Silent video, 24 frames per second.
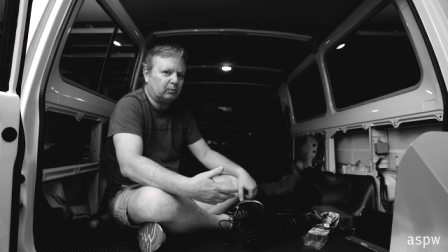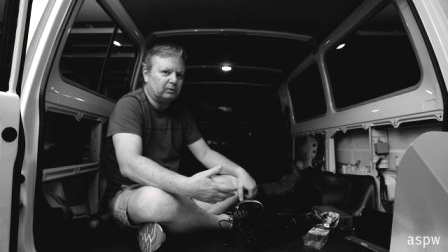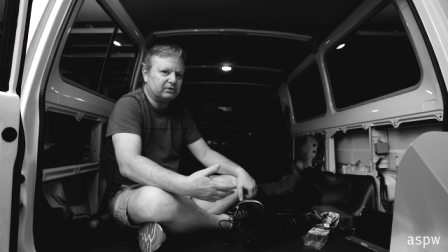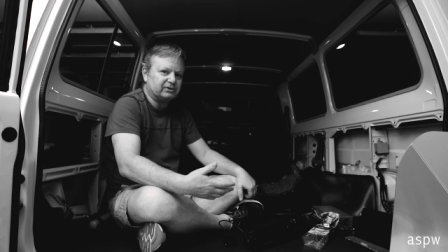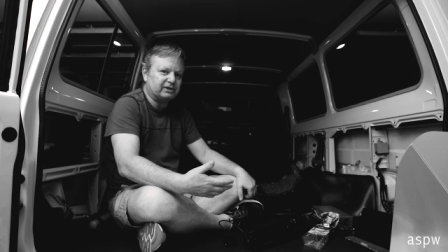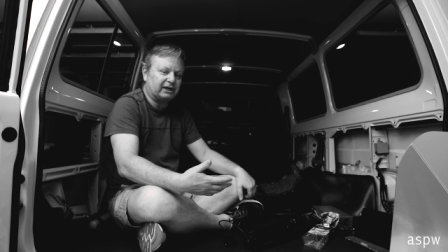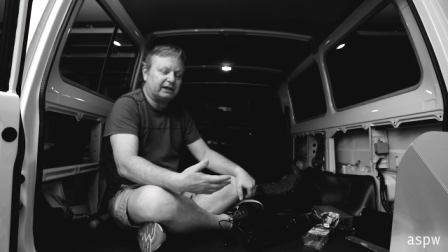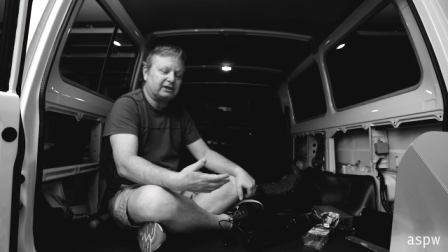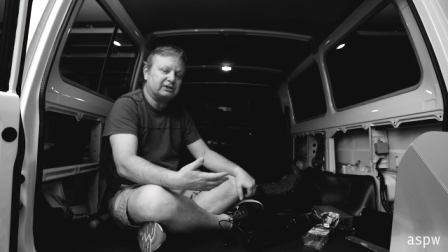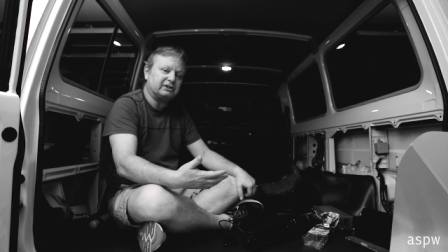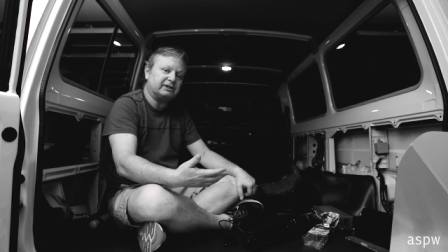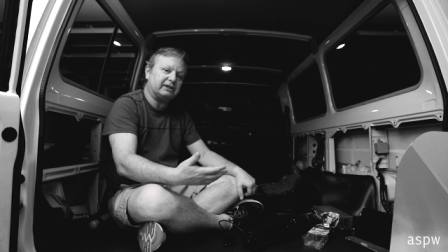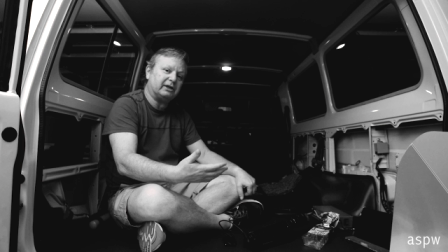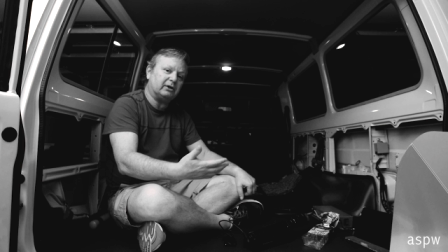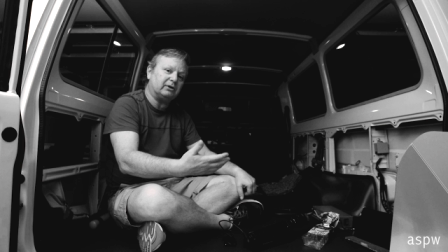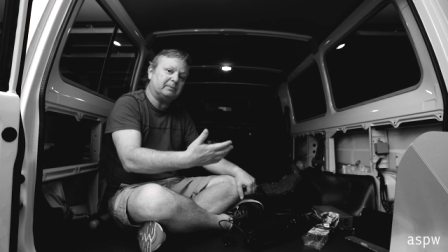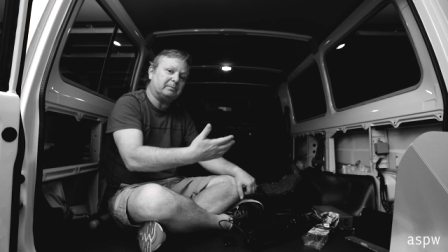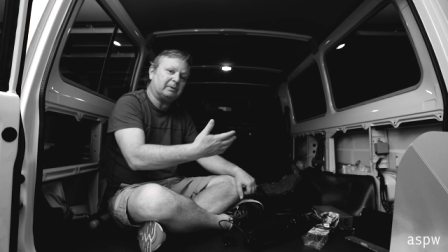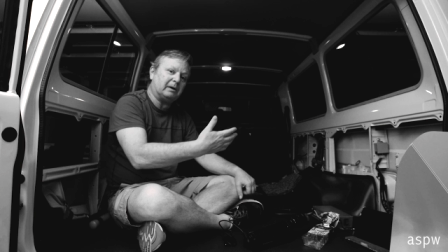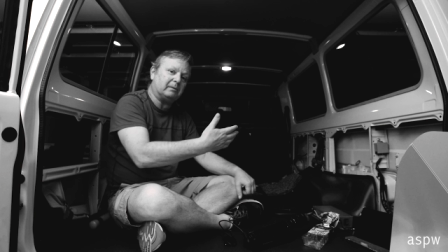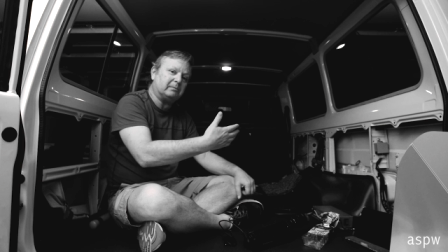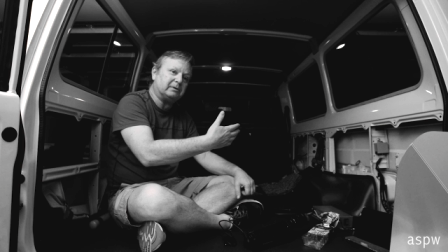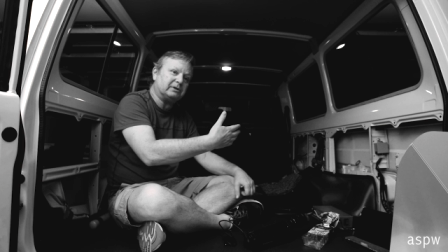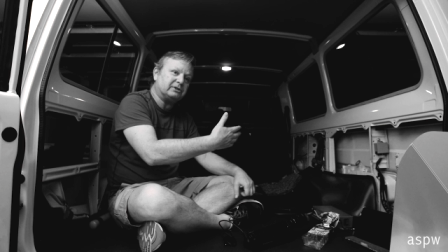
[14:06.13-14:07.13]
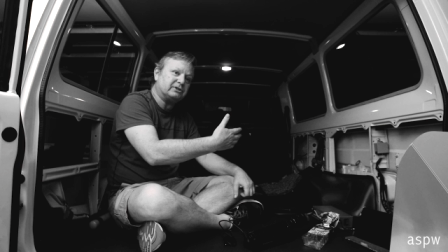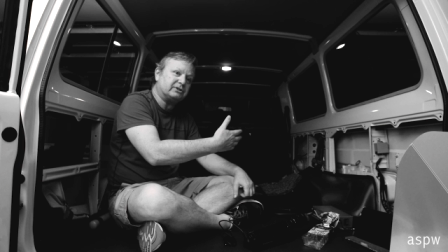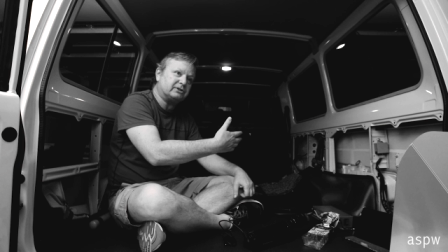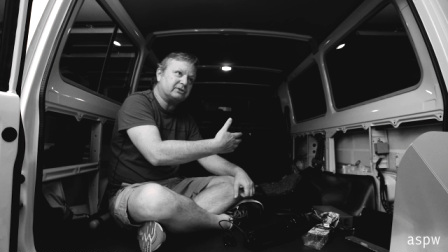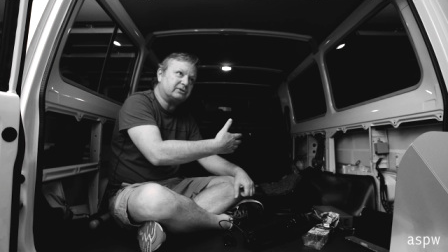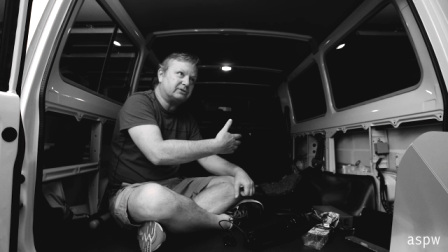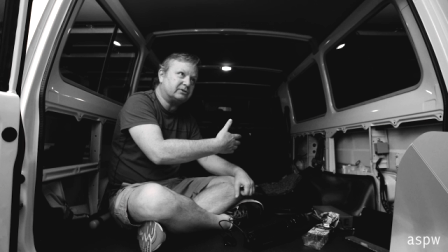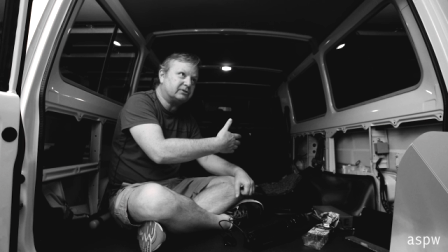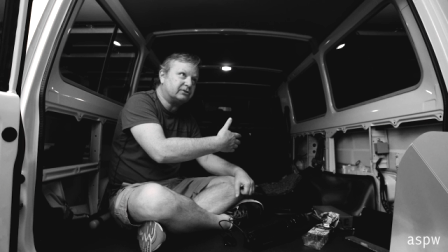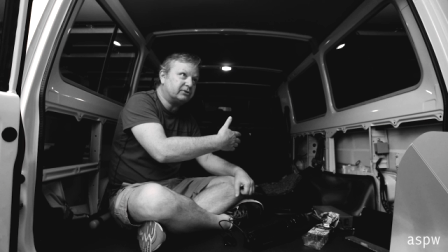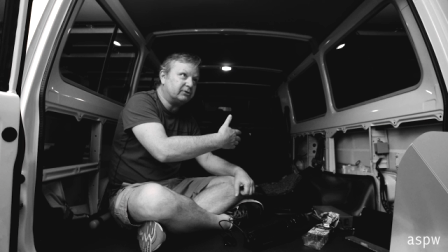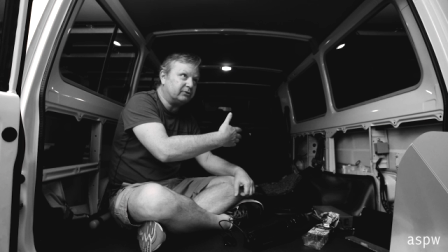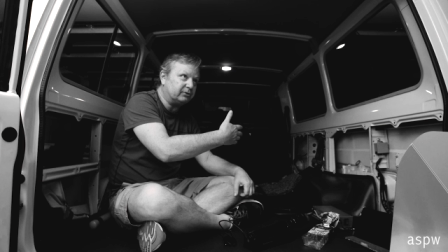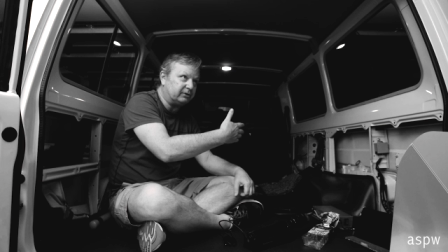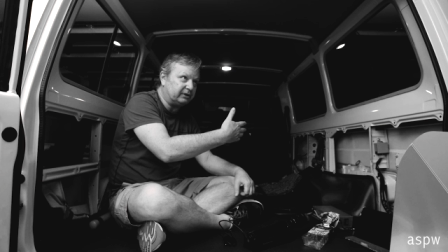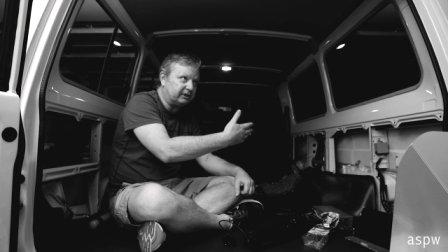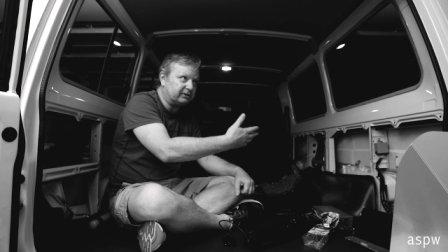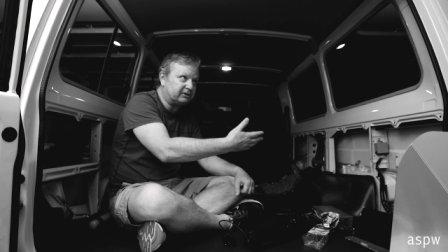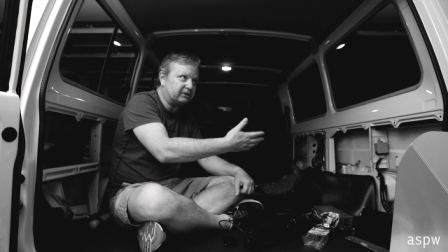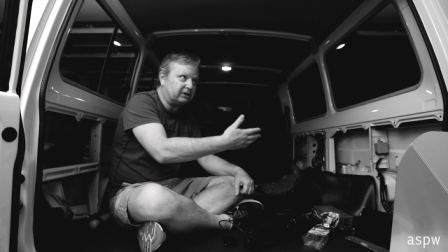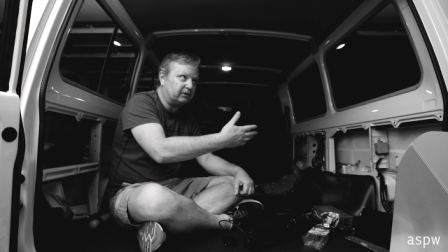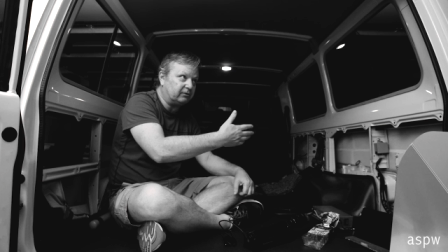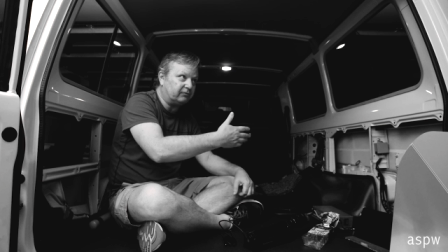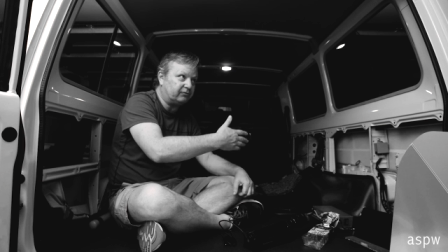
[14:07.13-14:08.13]
was actually only published two
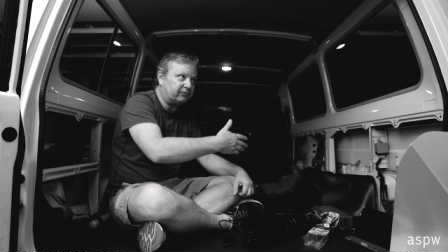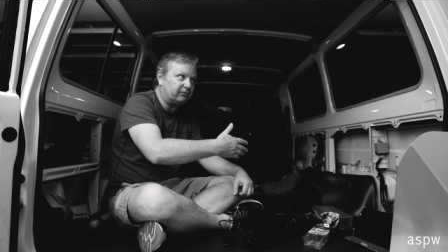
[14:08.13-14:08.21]
years ago,